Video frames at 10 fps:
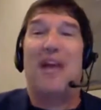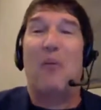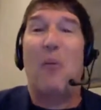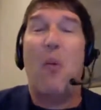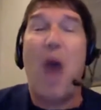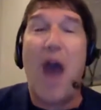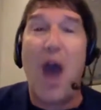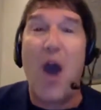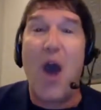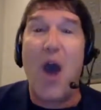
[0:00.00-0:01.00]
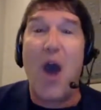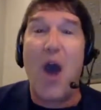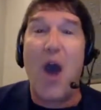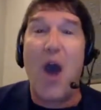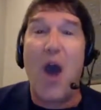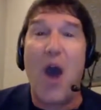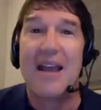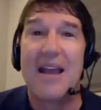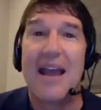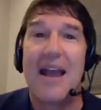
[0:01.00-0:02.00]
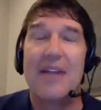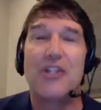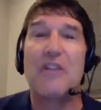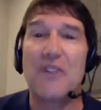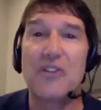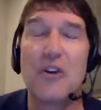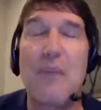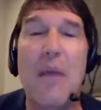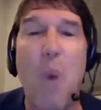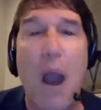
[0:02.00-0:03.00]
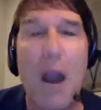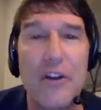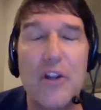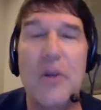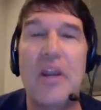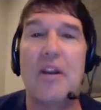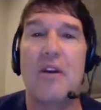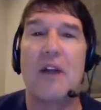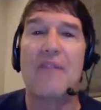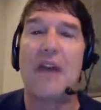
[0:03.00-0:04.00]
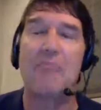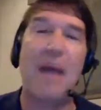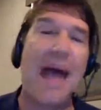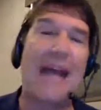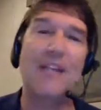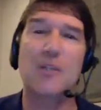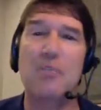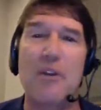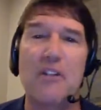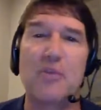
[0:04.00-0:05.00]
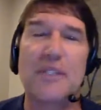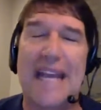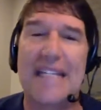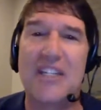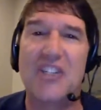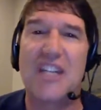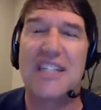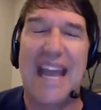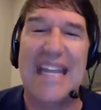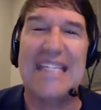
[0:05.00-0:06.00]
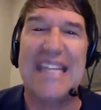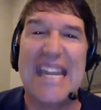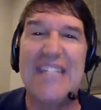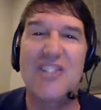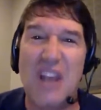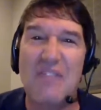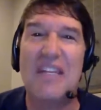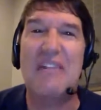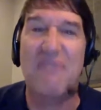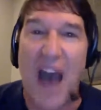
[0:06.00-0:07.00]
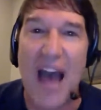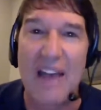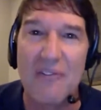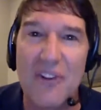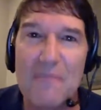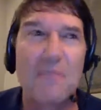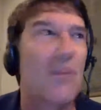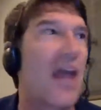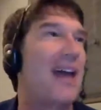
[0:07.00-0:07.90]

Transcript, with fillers: And wow. I was like, "Whoa!" Uh huh chief concern, man, why are you here? I've had a bad experience with dentists since 1975.